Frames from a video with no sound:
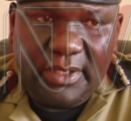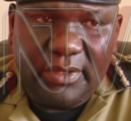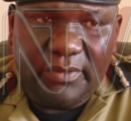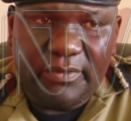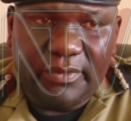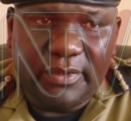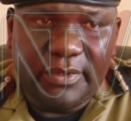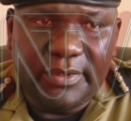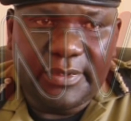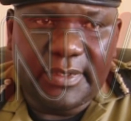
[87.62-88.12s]

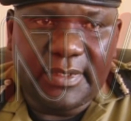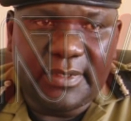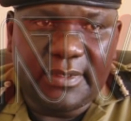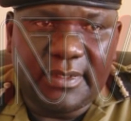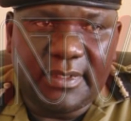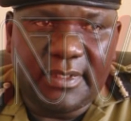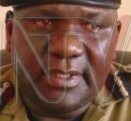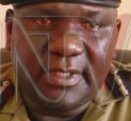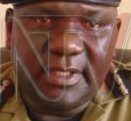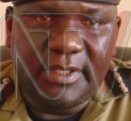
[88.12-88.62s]
Of
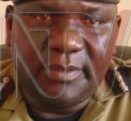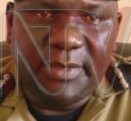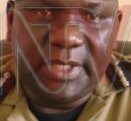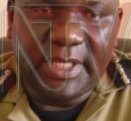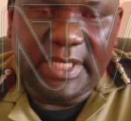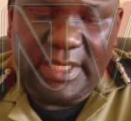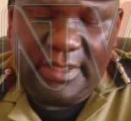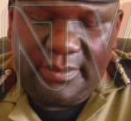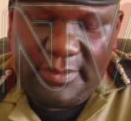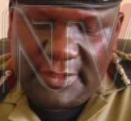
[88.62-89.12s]
course, he
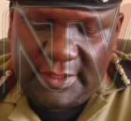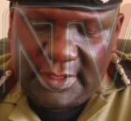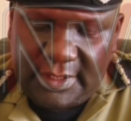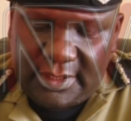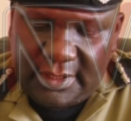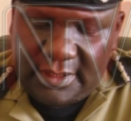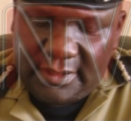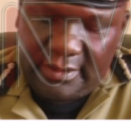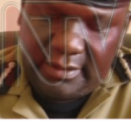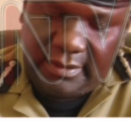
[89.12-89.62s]
becomes the